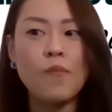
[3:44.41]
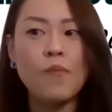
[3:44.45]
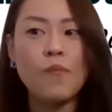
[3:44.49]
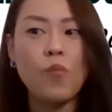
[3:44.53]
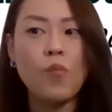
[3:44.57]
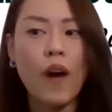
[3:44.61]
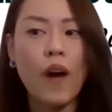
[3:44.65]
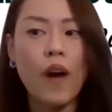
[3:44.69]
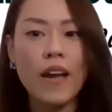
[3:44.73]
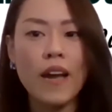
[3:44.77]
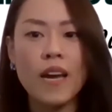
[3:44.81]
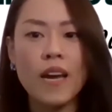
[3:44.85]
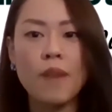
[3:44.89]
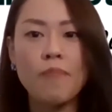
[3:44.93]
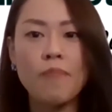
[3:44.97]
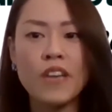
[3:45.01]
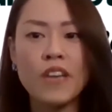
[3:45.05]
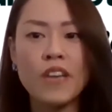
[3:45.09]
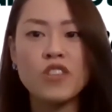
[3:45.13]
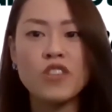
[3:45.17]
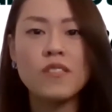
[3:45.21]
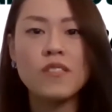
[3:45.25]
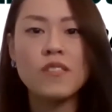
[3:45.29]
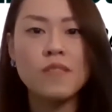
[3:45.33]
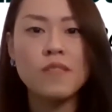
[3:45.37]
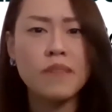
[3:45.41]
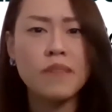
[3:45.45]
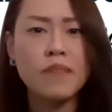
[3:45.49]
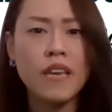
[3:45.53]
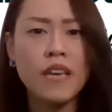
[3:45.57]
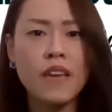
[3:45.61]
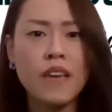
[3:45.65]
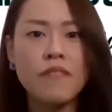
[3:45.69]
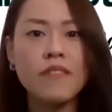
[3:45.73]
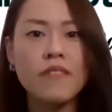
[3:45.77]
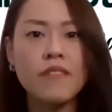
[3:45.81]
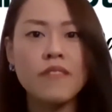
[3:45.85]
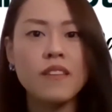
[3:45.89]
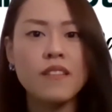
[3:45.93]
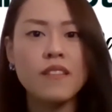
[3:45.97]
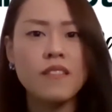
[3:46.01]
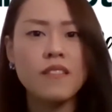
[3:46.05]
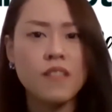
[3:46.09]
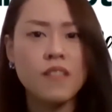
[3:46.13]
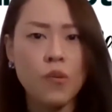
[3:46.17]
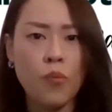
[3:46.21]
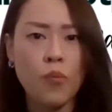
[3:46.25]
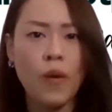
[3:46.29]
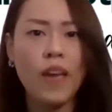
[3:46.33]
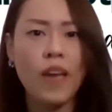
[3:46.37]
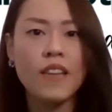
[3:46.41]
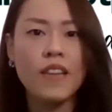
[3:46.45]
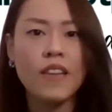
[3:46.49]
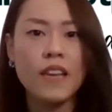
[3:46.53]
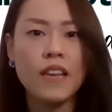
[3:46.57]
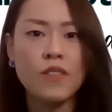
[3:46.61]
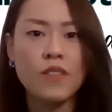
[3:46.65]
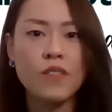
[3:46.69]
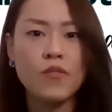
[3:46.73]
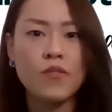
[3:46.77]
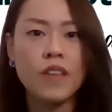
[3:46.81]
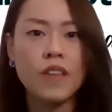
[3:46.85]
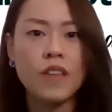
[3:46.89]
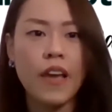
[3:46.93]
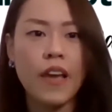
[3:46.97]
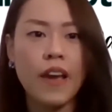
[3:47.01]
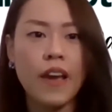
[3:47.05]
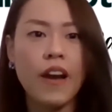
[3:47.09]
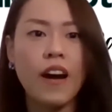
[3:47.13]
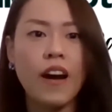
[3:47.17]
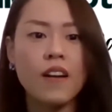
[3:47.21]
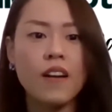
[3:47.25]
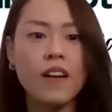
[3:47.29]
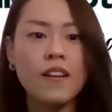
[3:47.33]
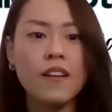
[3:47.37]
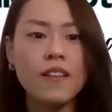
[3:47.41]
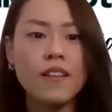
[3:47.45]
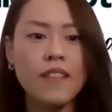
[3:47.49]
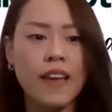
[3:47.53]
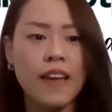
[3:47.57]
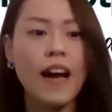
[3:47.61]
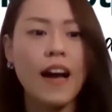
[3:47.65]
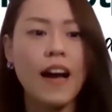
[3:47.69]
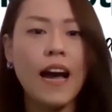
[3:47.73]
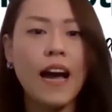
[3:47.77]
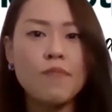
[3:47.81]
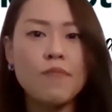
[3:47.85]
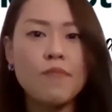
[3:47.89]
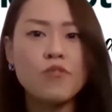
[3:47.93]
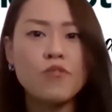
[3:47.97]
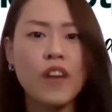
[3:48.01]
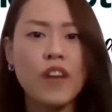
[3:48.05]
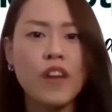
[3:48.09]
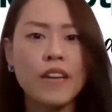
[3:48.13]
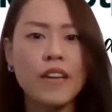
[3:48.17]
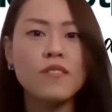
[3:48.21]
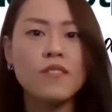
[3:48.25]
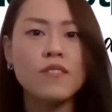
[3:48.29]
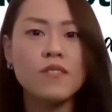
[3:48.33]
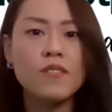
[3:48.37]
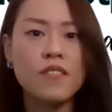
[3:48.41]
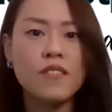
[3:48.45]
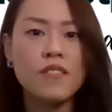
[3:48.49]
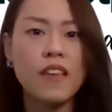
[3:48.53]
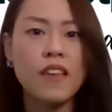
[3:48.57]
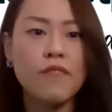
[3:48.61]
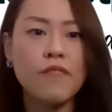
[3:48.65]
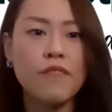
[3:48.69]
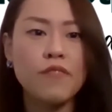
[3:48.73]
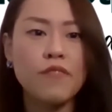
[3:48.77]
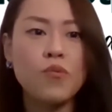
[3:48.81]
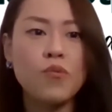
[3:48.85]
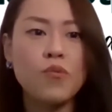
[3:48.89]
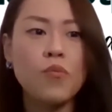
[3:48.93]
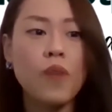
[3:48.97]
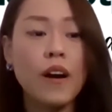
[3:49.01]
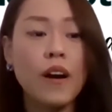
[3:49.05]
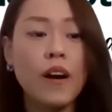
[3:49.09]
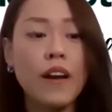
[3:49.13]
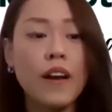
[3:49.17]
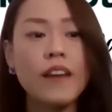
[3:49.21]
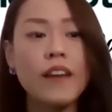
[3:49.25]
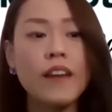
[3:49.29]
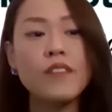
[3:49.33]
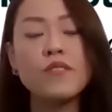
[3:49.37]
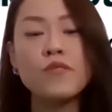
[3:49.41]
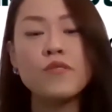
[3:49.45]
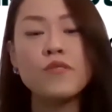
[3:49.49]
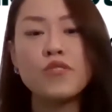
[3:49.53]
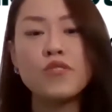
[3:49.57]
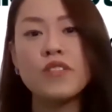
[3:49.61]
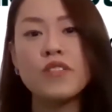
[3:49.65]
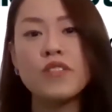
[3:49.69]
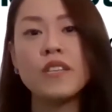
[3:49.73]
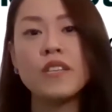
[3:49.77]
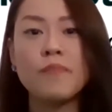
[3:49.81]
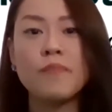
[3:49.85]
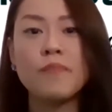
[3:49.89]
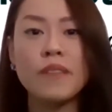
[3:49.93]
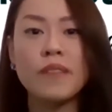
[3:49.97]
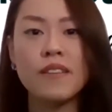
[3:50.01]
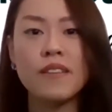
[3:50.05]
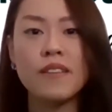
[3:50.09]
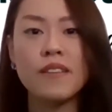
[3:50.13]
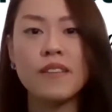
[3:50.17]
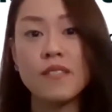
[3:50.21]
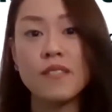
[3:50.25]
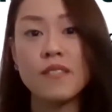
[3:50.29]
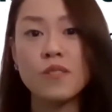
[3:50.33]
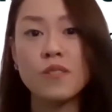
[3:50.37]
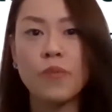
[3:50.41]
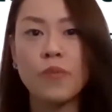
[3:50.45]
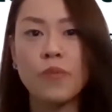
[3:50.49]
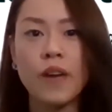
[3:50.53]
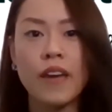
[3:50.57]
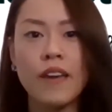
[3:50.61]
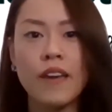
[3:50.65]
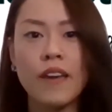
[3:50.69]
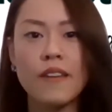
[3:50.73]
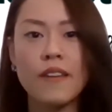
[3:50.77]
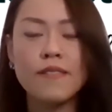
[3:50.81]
Why are patients behaving the way they are? Like, I'm trying to save you. Why are you treating me this way?